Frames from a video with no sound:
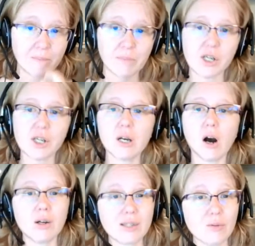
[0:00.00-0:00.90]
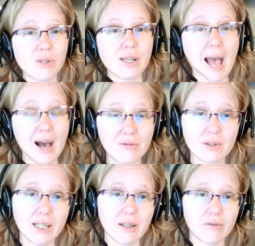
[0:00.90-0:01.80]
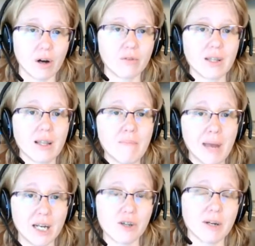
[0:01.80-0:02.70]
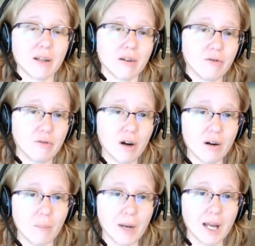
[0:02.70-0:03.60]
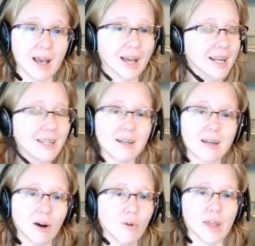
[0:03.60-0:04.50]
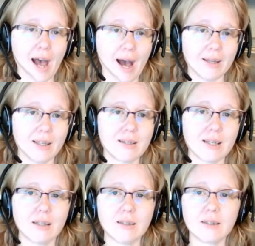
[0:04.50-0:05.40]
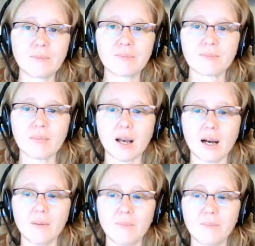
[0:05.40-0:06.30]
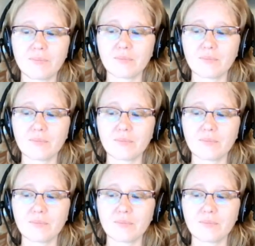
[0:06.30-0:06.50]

But she also was heavily involved in the management of the farm. And I didn't know that until after